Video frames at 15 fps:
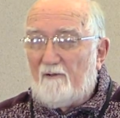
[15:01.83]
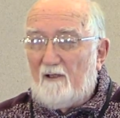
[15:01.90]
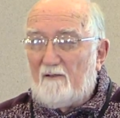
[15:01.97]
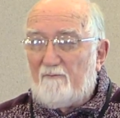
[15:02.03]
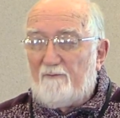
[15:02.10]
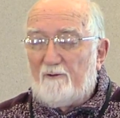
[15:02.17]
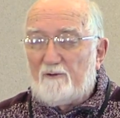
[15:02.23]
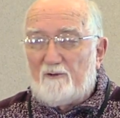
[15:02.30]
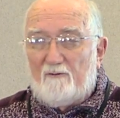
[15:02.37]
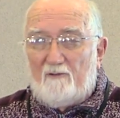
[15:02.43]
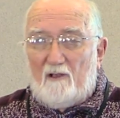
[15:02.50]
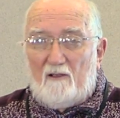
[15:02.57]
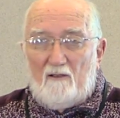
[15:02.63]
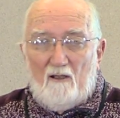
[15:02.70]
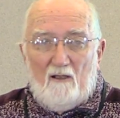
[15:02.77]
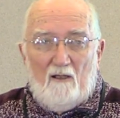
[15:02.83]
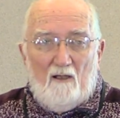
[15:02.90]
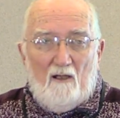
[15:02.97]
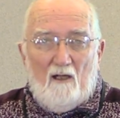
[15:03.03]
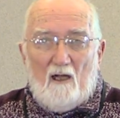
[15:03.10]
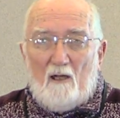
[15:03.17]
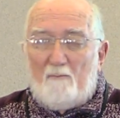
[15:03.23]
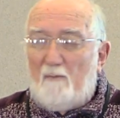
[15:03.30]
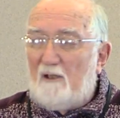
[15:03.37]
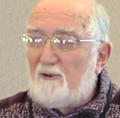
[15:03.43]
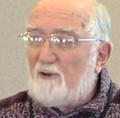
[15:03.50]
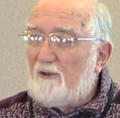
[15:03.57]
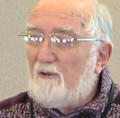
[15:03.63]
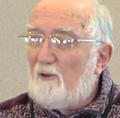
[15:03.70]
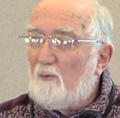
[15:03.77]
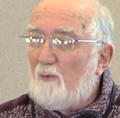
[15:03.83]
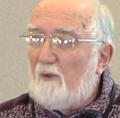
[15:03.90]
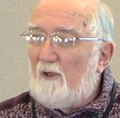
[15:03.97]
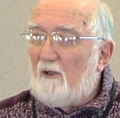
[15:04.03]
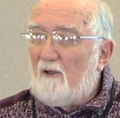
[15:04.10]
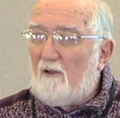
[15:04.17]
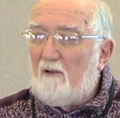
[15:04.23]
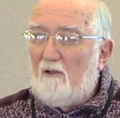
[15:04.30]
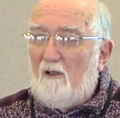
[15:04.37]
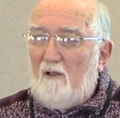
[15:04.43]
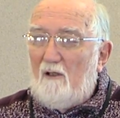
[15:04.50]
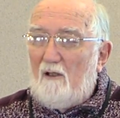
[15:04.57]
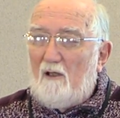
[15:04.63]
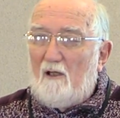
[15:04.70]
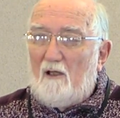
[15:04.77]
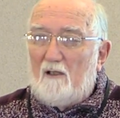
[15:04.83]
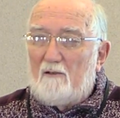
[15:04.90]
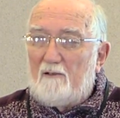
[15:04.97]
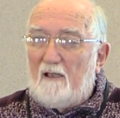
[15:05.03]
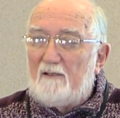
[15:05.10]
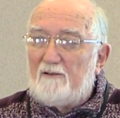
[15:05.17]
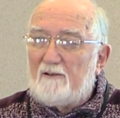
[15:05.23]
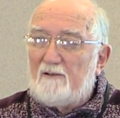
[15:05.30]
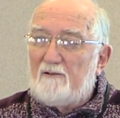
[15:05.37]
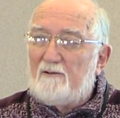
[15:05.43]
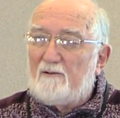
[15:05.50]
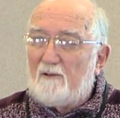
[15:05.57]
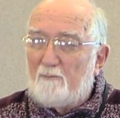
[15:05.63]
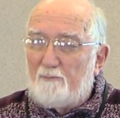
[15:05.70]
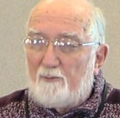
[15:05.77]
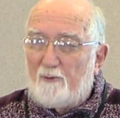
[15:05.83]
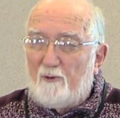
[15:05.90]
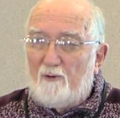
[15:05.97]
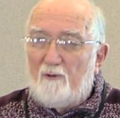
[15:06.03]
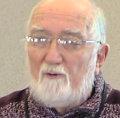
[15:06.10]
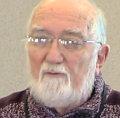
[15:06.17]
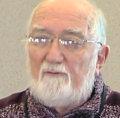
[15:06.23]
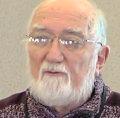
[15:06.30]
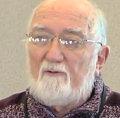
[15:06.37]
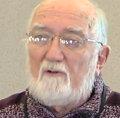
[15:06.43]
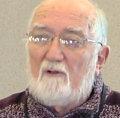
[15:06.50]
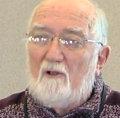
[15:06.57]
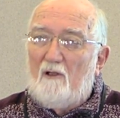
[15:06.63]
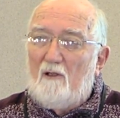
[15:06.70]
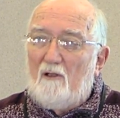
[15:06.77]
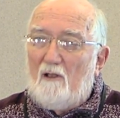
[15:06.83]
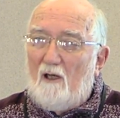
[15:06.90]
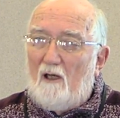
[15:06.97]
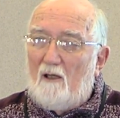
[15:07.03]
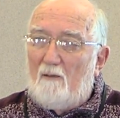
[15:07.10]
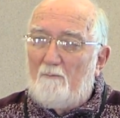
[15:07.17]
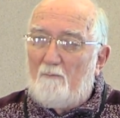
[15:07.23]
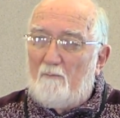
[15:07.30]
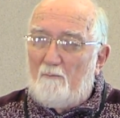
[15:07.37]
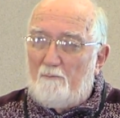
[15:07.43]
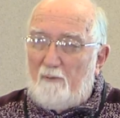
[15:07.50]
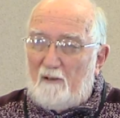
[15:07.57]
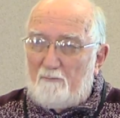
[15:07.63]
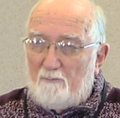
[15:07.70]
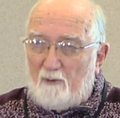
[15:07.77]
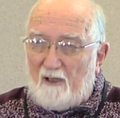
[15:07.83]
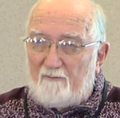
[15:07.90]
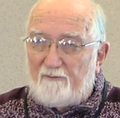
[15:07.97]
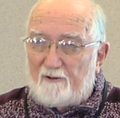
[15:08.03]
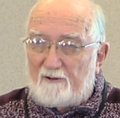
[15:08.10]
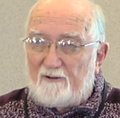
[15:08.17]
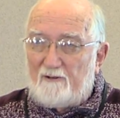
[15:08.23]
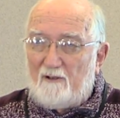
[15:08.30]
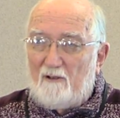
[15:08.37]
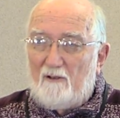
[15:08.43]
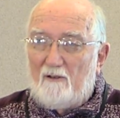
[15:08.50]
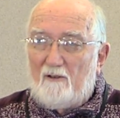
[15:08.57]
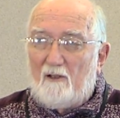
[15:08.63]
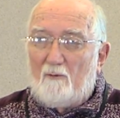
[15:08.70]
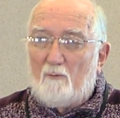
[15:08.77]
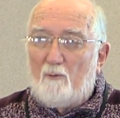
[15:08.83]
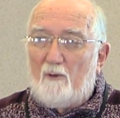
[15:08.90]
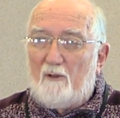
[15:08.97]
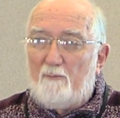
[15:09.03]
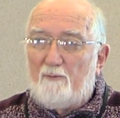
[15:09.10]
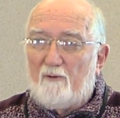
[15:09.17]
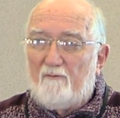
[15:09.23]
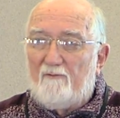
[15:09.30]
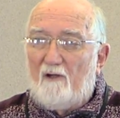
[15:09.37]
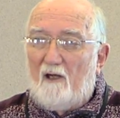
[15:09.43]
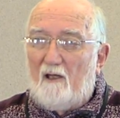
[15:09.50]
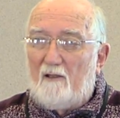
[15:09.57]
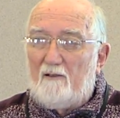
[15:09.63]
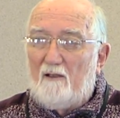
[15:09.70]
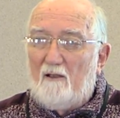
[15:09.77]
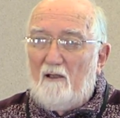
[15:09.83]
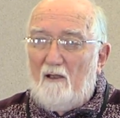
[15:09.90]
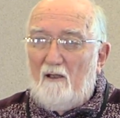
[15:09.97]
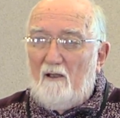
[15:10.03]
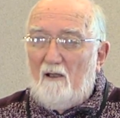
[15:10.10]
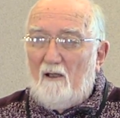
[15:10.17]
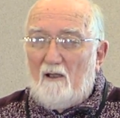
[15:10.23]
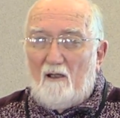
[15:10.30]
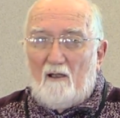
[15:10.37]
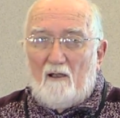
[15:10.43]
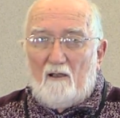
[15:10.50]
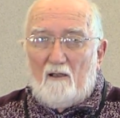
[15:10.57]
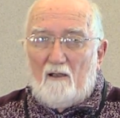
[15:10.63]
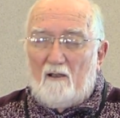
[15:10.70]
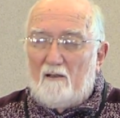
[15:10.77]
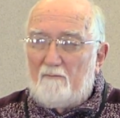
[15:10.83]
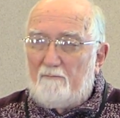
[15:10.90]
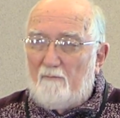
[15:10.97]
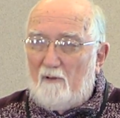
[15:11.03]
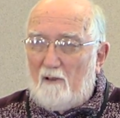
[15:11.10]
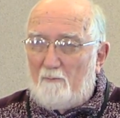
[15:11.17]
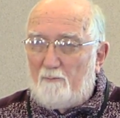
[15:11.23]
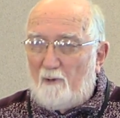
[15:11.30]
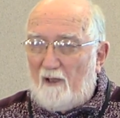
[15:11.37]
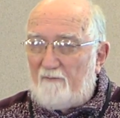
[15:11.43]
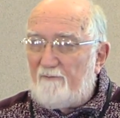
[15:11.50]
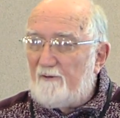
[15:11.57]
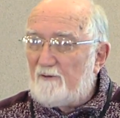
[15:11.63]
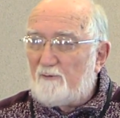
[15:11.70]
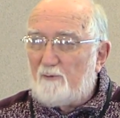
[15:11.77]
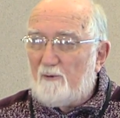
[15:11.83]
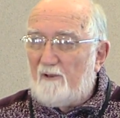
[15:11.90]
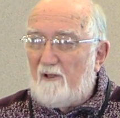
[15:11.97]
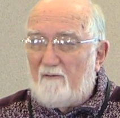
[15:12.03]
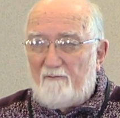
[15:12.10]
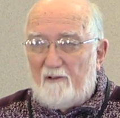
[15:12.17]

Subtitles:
Like, first of all, I mentioned that we are a licensed, approved bed and breakfast, that we provide a breakfast with